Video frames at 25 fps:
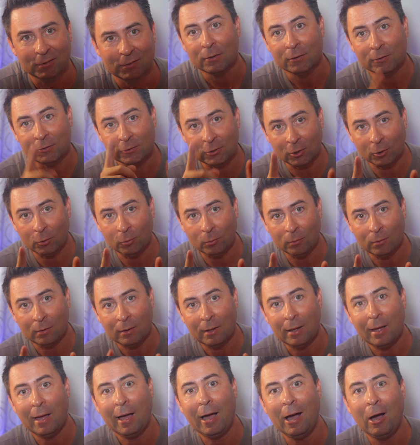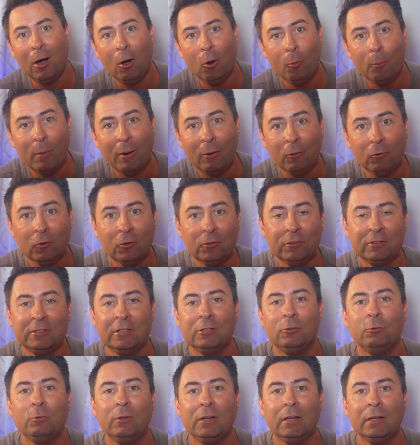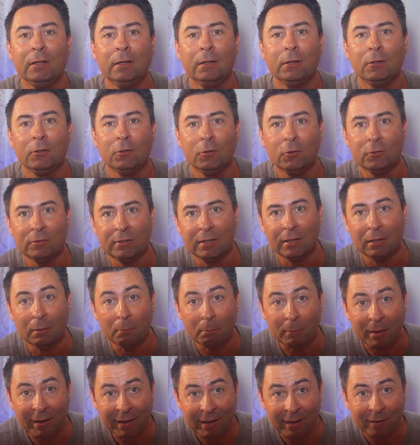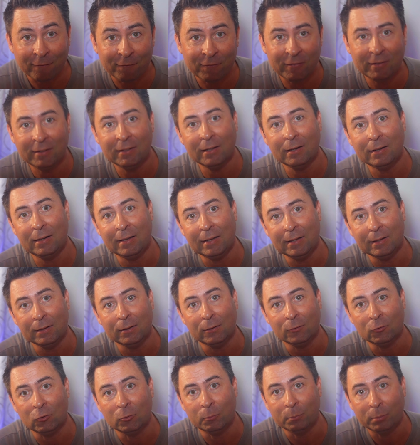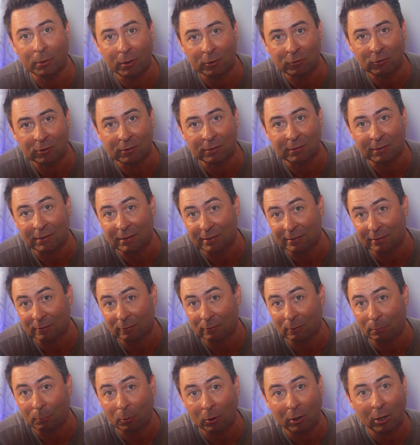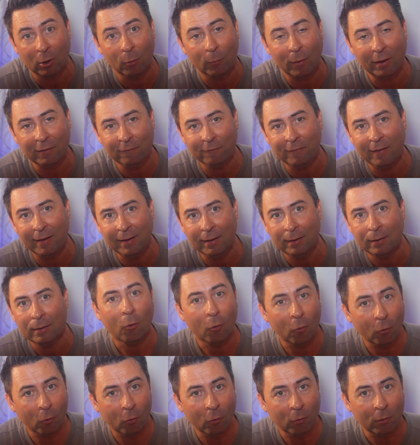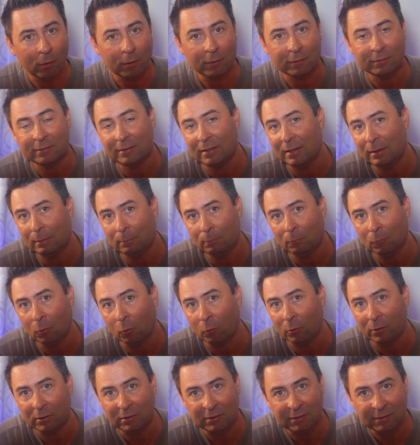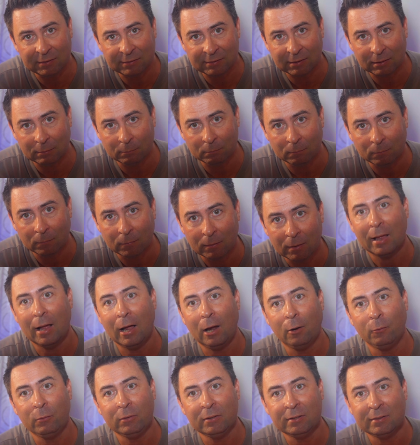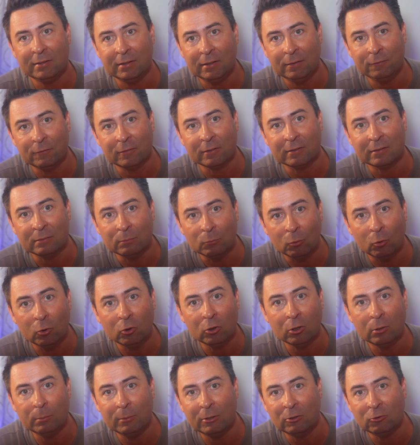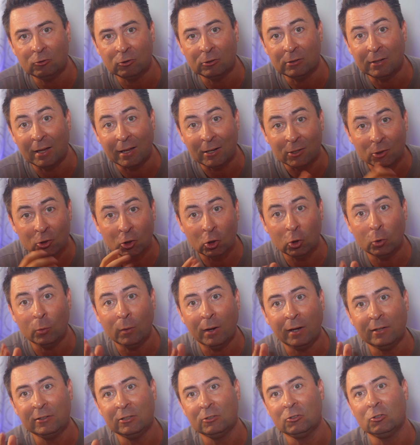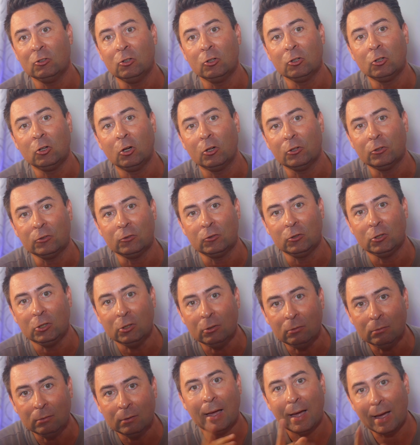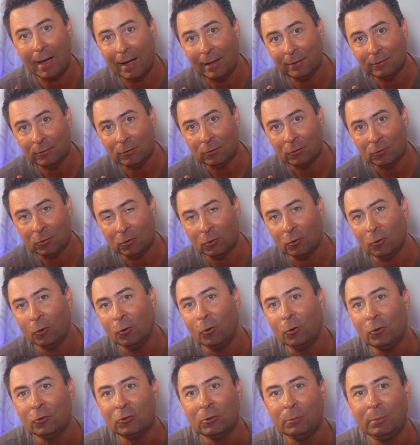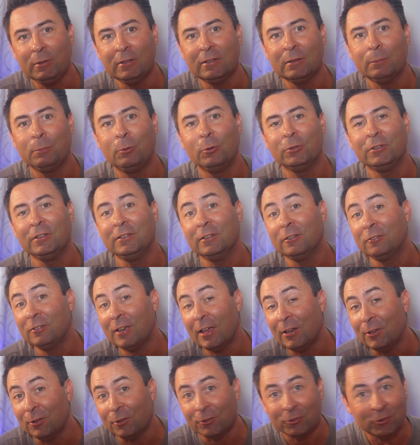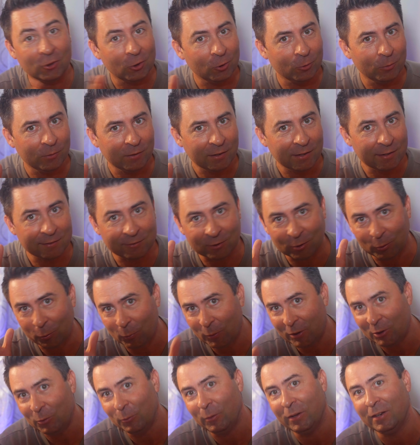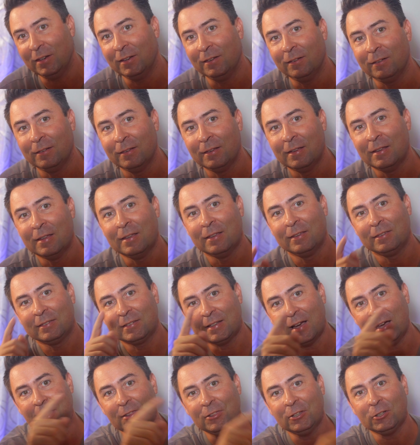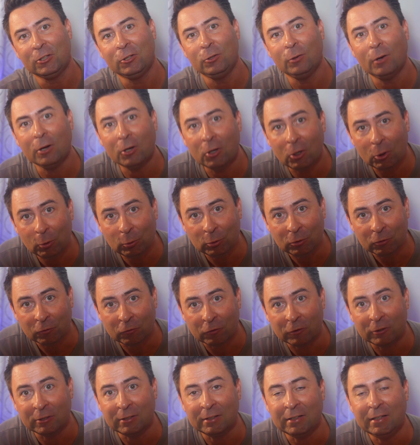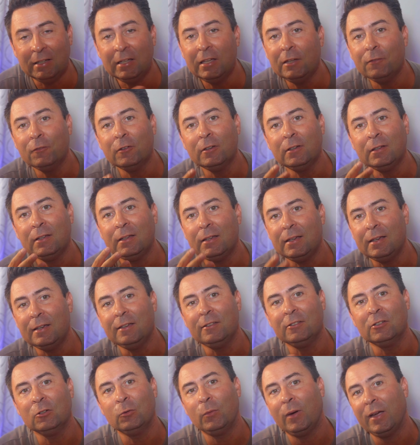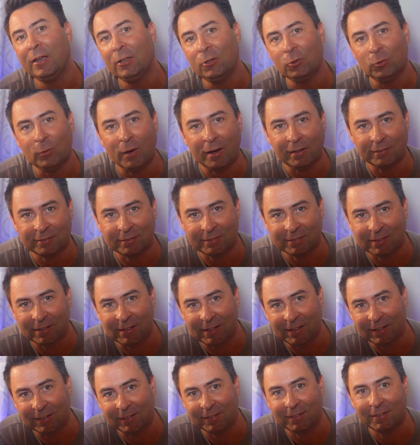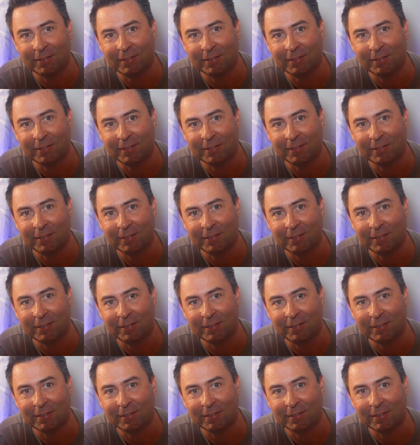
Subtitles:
So how about considering using my affiliate link to purchase either a pocket Wi-Fi or a SIM or an eSIM? I'll receive a small commission at no additional cost to you, and you'll also be supporting the channel, so it's a win-win. Scan the QR code for an even easier way to access the link.